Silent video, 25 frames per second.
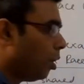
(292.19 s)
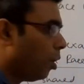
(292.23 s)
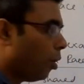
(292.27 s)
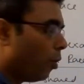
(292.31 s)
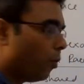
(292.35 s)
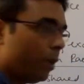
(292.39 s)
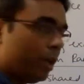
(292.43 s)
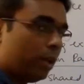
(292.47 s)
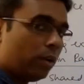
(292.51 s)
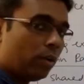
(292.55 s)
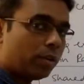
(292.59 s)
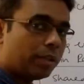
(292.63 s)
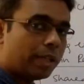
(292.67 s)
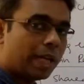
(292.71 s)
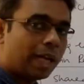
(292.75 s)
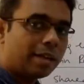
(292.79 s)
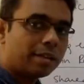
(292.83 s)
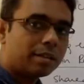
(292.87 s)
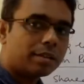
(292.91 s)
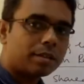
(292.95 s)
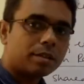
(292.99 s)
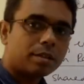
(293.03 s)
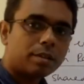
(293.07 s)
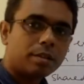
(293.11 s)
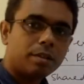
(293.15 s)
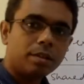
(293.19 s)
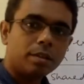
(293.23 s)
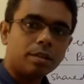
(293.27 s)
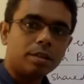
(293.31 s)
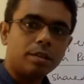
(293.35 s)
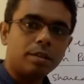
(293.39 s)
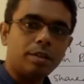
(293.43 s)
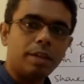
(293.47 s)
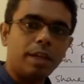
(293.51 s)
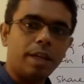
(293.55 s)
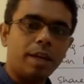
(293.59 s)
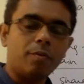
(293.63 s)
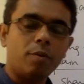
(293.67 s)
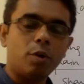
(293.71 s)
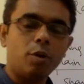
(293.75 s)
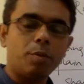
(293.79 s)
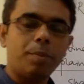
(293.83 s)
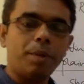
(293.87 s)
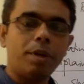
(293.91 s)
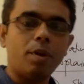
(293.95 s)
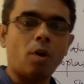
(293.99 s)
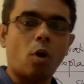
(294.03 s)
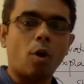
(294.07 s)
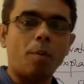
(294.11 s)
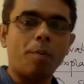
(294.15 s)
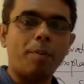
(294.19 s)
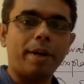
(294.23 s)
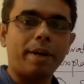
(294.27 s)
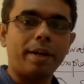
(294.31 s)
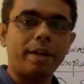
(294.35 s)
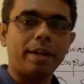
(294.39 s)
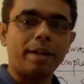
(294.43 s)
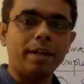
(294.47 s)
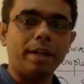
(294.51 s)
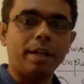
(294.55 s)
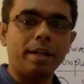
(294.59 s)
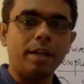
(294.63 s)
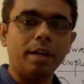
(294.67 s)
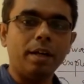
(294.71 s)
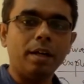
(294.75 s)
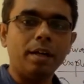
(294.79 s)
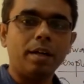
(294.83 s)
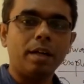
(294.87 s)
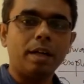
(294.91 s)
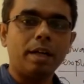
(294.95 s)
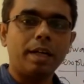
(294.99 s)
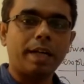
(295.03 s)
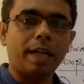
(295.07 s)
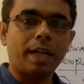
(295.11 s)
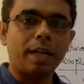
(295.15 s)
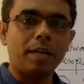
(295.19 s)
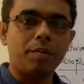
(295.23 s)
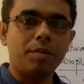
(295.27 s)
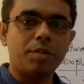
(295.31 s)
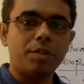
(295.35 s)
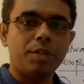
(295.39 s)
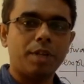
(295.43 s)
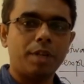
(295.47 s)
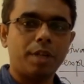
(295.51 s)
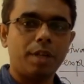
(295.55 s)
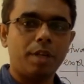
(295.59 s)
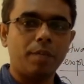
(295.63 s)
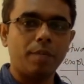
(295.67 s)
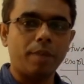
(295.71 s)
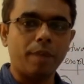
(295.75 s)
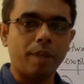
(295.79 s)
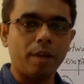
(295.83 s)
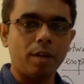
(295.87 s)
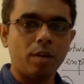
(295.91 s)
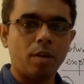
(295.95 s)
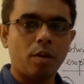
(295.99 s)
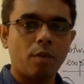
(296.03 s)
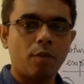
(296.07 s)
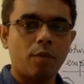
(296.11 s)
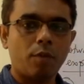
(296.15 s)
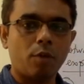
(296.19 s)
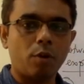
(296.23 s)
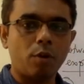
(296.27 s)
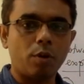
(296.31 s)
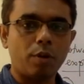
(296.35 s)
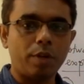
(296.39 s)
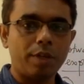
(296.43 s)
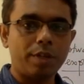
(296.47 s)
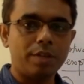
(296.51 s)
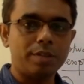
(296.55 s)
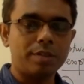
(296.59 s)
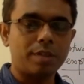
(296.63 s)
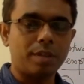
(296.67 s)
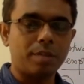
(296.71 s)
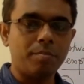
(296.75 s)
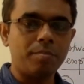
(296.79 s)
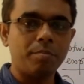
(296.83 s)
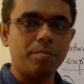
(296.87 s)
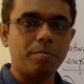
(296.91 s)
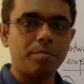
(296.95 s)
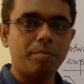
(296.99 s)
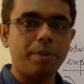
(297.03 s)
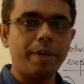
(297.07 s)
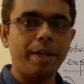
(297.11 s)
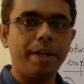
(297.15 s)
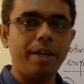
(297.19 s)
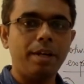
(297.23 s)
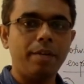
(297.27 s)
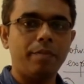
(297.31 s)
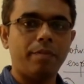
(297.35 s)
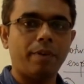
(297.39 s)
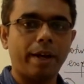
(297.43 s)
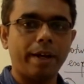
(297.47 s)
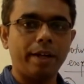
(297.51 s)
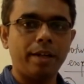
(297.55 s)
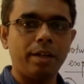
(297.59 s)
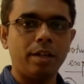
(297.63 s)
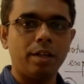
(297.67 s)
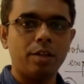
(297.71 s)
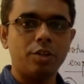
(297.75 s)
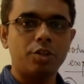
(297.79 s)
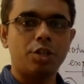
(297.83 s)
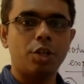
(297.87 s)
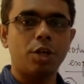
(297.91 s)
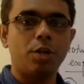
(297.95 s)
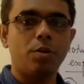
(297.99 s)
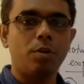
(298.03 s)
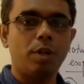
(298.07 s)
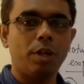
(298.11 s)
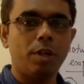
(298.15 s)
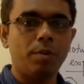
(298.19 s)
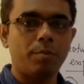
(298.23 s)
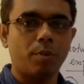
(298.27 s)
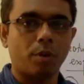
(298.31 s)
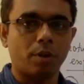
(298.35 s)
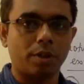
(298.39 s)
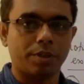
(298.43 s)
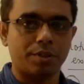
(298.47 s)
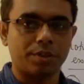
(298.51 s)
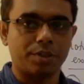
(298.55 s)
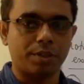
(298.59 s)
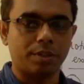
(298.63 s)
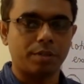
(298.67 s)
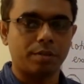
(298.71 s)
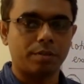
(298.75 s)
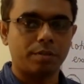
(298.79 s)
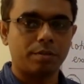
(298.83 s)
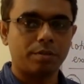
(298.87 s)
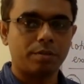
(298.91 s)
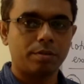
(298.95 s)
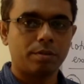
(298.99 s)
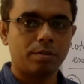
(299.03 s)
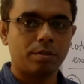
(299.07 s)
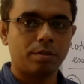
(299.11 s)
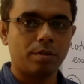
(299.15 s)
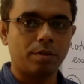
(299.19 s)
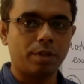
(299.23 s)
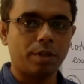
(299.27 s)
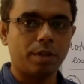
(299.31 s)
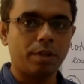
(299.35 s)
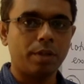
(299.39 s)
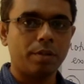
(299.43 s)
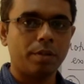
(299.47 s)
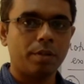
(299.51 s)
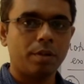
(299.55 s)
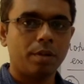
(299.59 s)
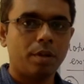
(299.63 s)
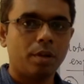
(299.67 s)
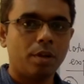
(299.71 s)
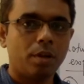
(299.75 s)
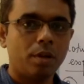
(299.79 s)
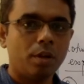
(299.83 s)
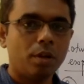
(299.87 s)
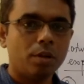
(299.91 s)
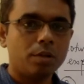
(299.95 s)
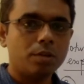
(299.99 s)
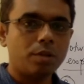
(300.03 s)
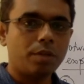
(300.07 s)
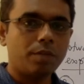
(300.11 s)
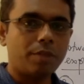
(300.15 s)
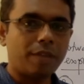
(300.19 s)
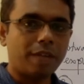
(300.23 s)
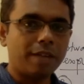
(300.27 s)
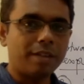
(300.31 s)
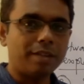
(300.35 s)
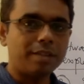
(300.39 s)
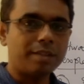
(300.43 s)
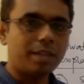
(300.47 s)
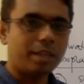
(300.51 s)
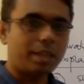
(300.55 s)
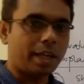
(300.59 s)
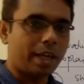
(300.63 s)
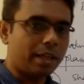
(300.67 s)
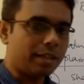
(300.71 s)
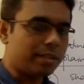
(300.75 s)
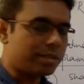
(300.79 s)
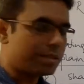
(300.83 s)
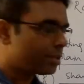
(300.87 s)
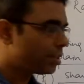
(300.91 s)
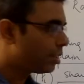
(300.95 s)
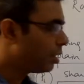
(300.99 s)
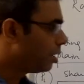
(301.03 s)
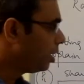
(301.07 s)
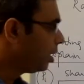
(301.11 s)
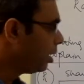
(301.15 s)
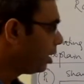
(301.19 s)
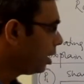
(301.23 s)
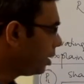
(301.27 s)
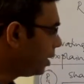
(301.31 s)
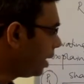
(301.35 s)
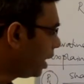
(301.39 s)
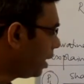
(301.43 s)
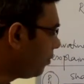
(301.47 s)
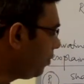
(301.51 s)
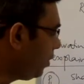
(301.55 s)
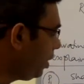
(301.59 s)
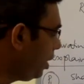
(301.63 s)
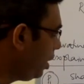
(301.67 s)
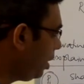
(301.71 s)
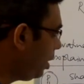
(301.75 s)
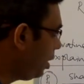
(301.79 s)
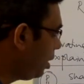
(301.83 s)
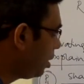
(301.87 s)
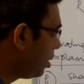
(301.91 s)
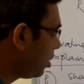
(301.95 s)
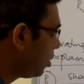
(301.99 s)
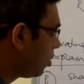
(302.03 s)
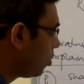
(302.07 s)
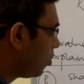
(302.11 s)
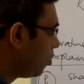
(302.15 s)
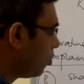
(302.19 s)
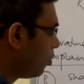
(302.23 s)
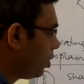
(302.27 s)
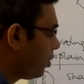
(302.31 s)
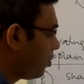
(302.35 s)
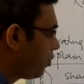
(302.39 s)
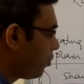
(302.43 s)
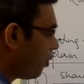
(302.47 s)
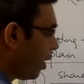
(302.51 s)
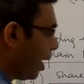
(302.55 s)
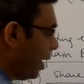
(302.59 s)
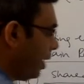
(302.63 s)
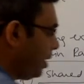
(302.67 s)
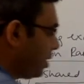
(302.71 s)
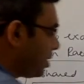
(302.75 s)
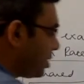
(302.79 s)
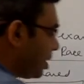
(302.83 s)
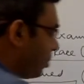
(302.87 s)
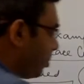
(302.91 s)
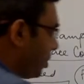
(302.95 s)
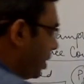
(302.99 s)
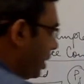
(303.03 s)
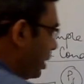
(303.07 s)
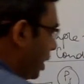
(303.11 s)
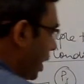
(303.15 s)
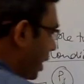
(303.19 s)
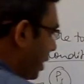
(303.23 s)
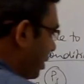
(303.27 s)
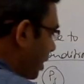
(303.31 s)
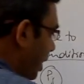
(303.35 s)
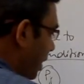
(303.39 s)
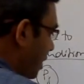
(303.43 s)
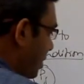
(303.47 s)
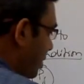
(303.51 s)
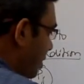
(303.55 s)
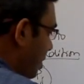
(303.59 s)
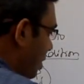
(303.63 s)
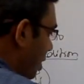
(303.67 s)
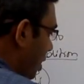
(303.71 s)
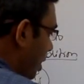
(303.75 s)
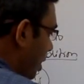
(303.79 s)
we know that they would be operating in a time sharing way following some predefined scheduling policy. Okay. So if that is the case, then we would find something like this,